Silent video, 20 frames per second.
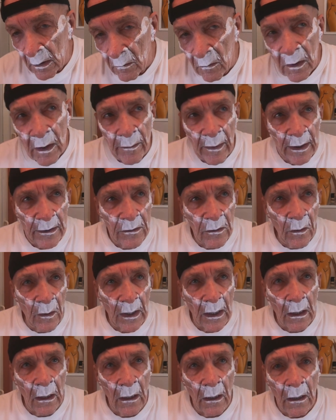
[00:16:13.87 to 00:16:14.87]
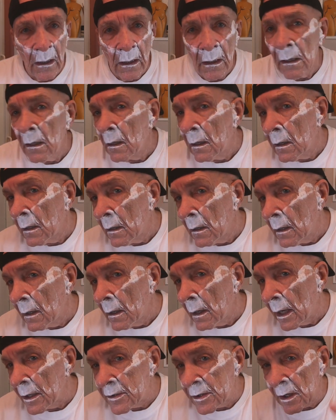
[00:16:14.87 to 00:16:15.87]
What am I doing?
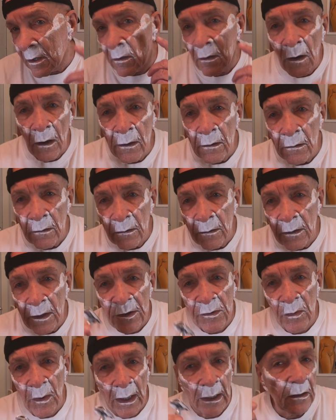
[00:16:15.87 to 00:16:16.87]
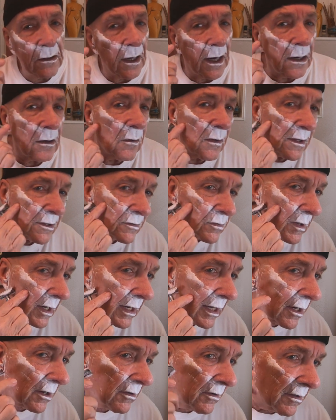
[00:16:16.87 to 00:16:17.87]
I should have gone this way. Did I go this
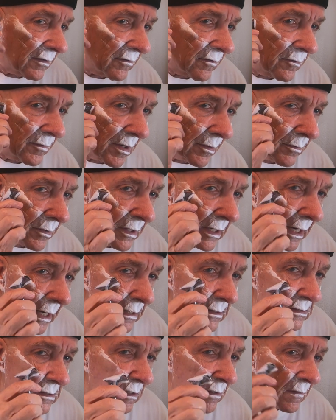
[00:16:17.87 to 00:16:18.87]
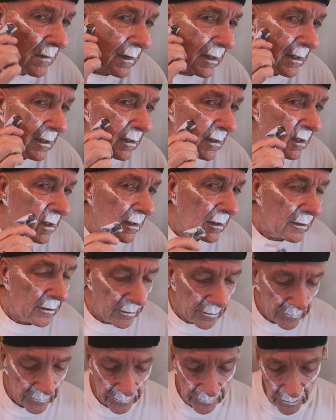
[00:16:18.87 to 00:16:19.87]
way? I don't even remember, guys.
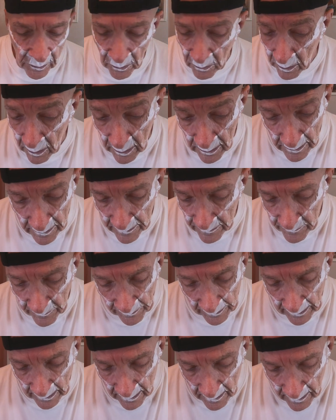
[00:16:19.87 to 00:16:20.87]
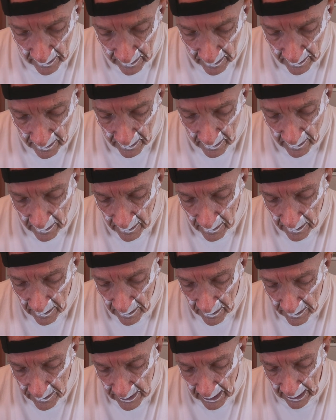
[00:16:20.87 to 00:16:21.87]
Oh.
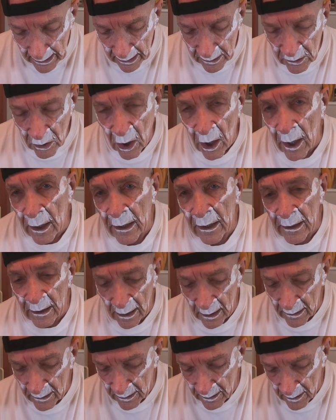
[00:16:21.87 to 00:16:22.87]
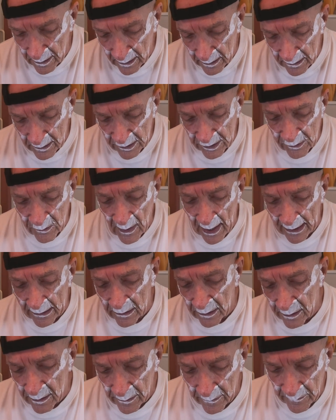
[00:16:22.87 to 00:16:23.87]
So I get talking and
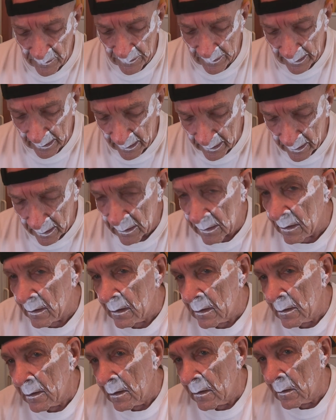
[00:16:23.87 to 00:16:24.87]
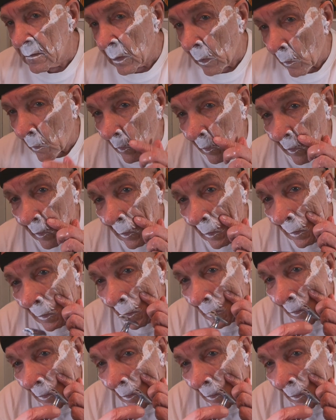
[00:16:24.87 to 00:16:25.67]
distracted. All right.